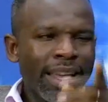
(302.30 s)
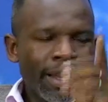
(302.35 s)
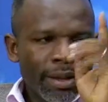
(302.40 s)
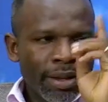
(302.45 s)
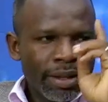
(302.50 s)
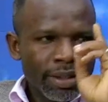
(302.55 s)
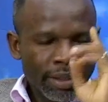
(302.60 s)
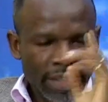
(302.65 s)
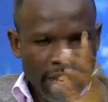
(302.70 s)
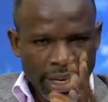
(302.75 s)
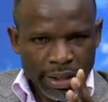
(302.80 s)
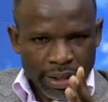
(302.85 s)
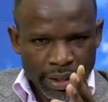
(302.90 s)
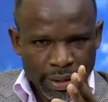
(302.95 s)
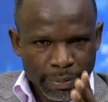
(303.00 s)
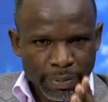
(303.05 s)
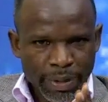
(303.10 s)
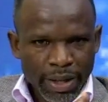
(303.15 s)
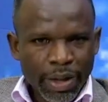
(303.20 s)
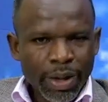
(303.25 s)
Check
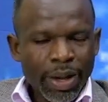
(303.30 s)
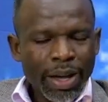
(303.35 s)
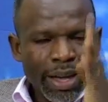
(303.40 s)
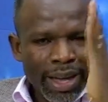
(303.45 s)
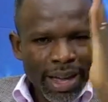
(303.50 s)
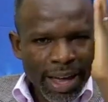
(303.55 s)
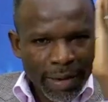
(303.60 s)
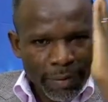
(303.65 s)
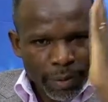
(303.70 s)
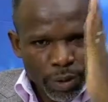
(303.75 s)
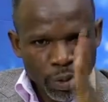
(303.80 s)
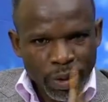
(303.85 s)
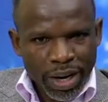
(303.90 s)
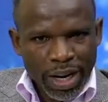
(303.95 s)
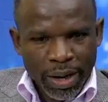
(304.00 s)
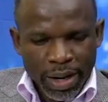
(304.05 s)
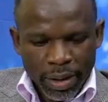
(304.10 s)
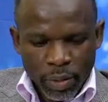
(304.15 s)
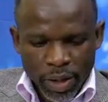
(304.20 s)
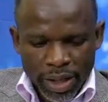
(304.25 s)

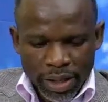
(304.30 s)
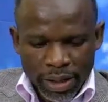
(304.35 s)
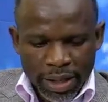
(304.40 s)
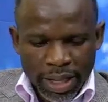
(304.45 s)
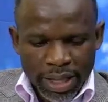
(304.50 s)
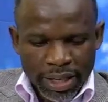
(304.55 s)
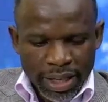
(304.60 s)
everywhere that